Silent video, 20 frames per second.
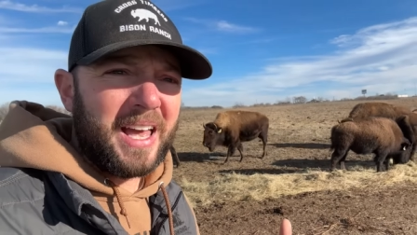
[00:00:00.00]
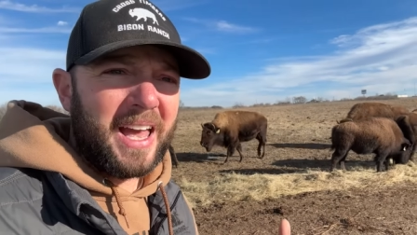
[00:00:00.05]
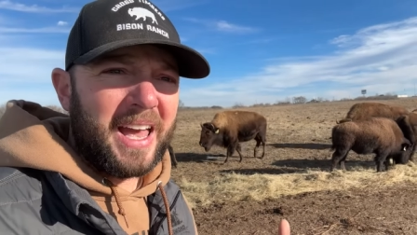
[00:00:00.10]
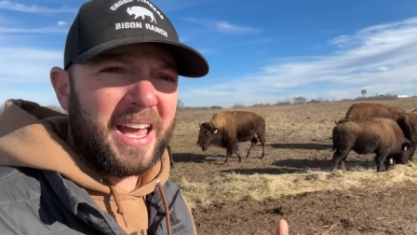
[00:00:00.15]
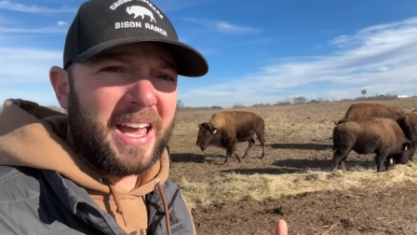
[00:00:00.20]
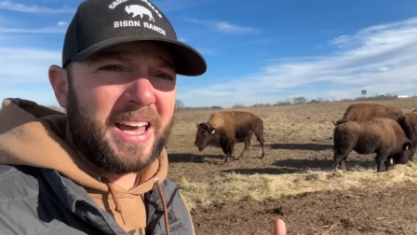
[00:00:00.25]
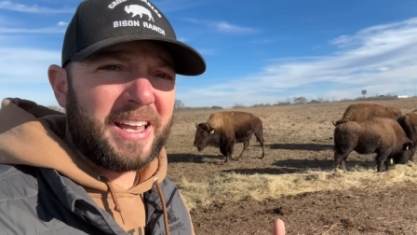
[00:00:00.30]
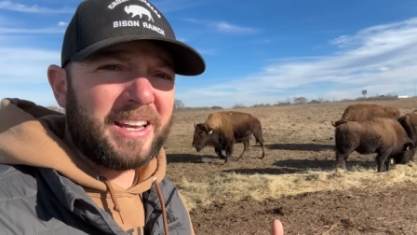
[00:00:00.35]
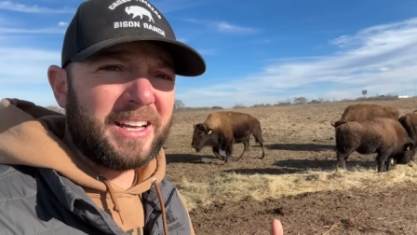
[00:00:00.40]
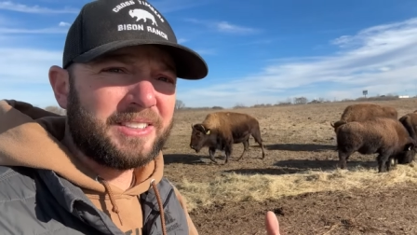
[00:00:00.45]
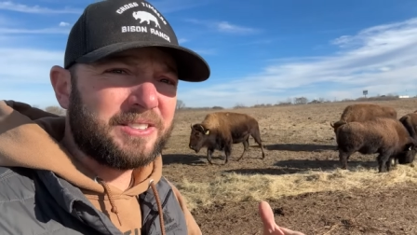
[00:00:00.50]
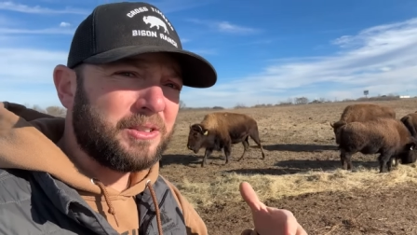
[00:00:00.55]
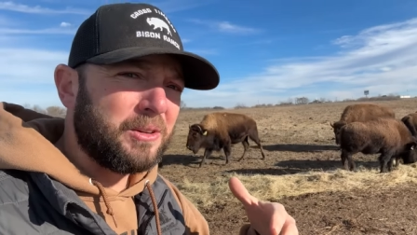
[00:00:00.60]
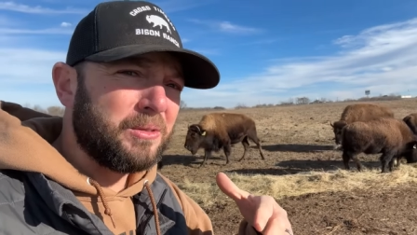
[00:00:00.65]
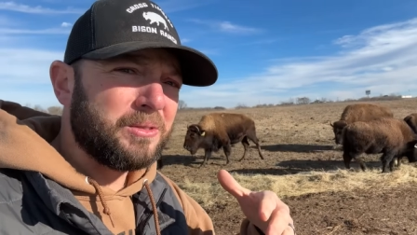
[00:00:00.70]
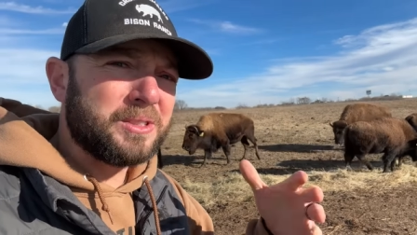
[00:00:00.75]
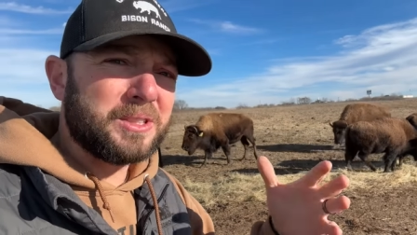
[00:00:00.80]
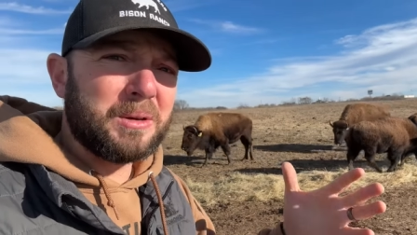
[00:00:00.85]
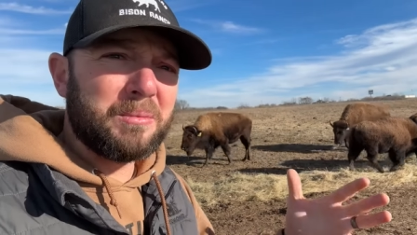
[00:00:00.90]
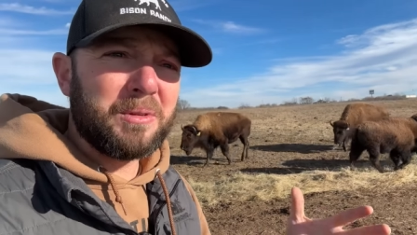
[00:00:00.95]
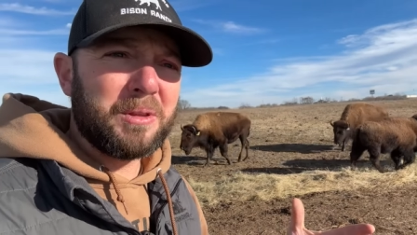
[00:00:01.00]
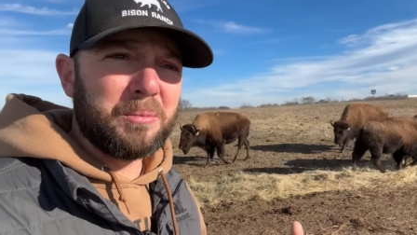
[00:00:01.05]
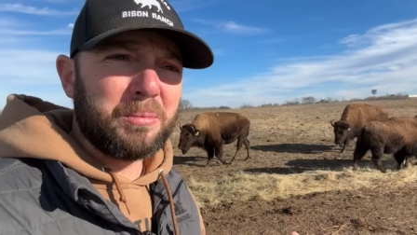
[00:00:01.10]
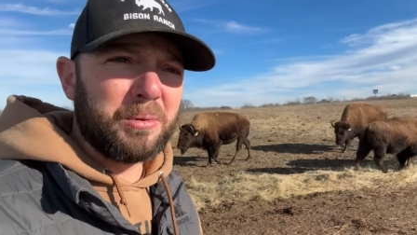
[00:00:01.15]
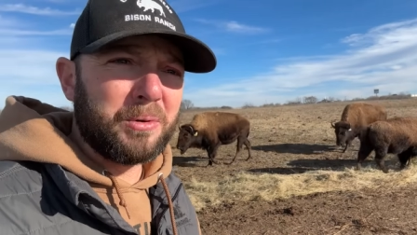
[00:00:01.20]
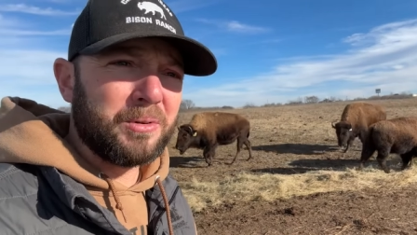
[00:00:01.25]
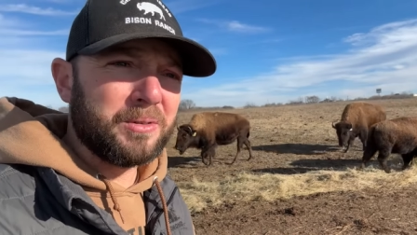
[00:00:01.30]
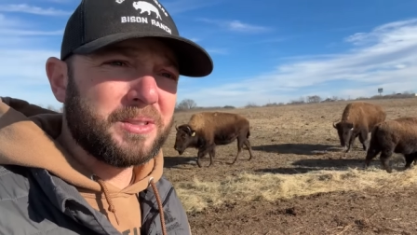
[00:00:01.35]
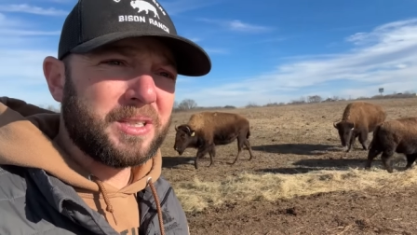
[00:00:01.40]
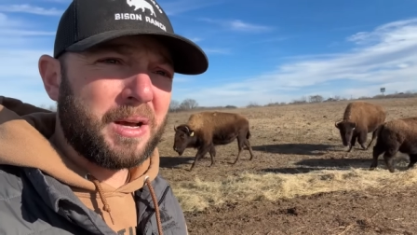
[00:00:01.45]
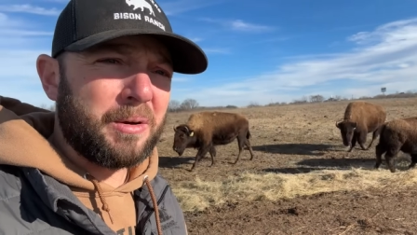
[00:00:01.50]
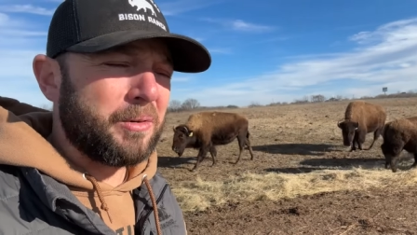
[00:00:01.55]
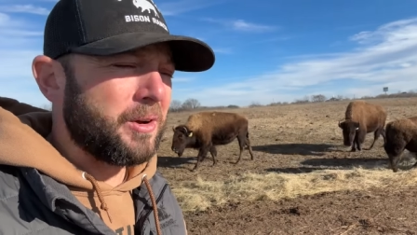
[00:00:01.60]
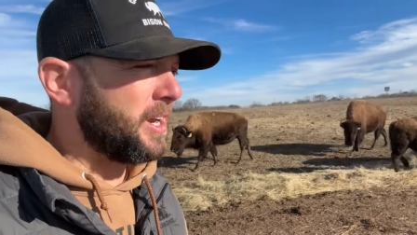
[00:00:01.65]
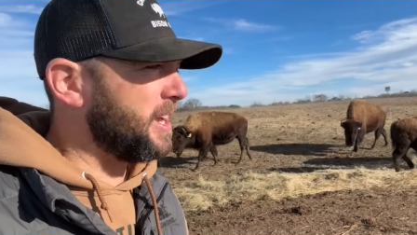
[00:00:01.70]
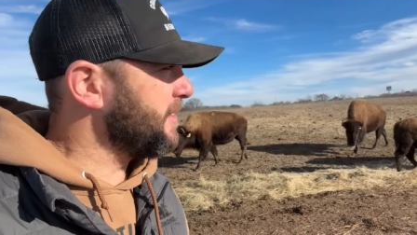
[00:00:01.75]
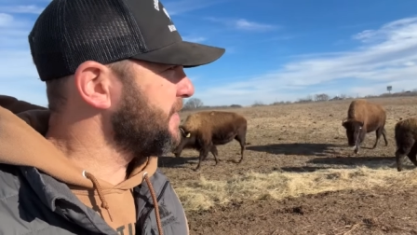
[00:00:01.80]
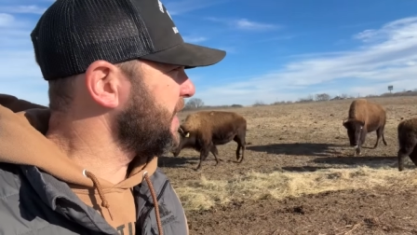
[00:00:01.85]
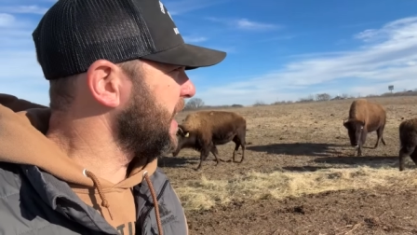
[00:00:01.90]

And I sold some of the bulls that were in